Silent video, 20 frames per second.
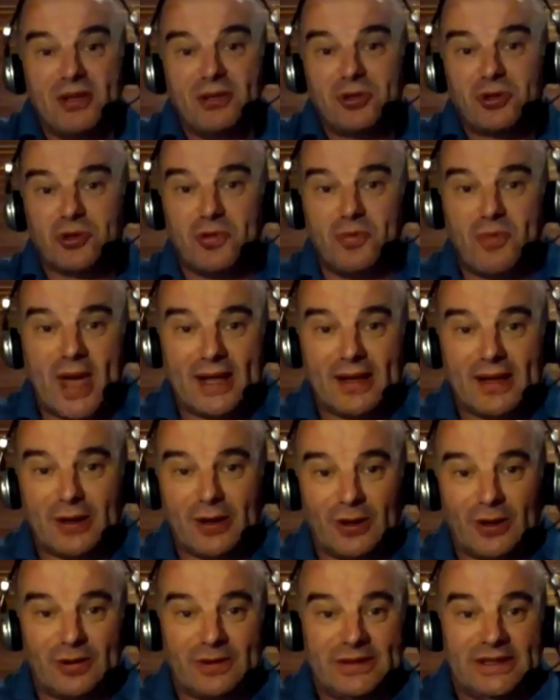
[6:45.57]

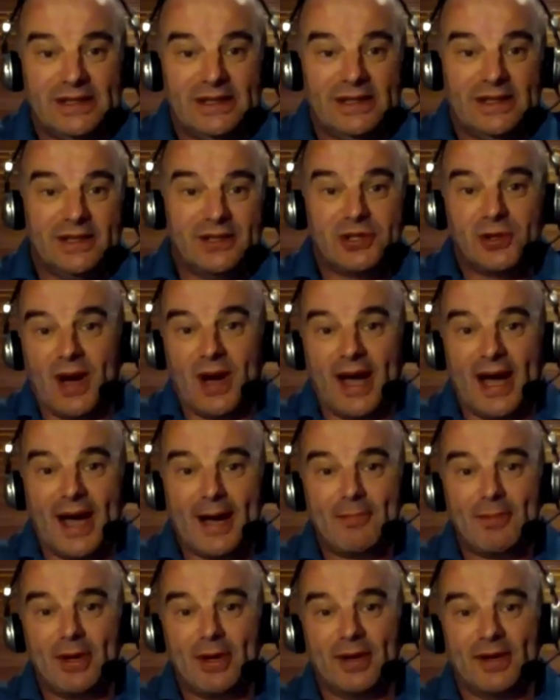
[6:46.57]
instrumental to
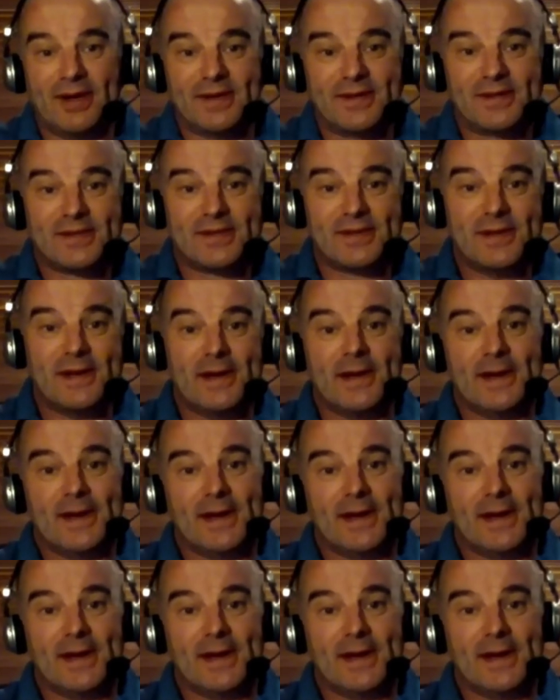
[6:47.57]
our happiness.